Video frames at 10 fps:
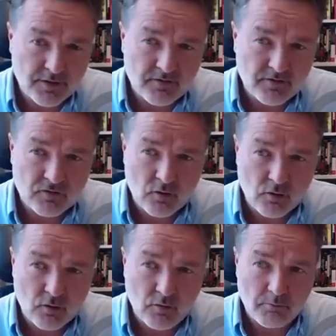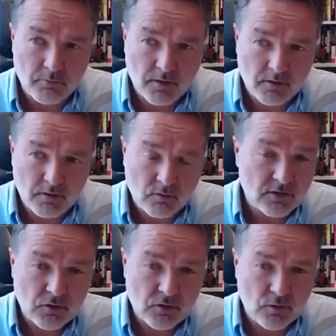Debretsion
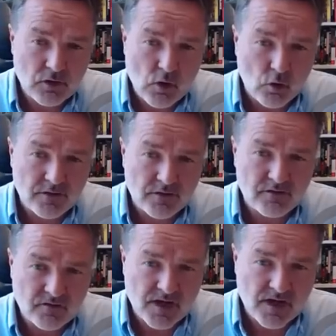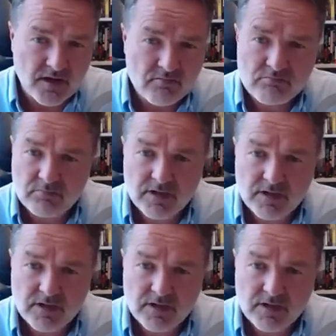quite early on this year,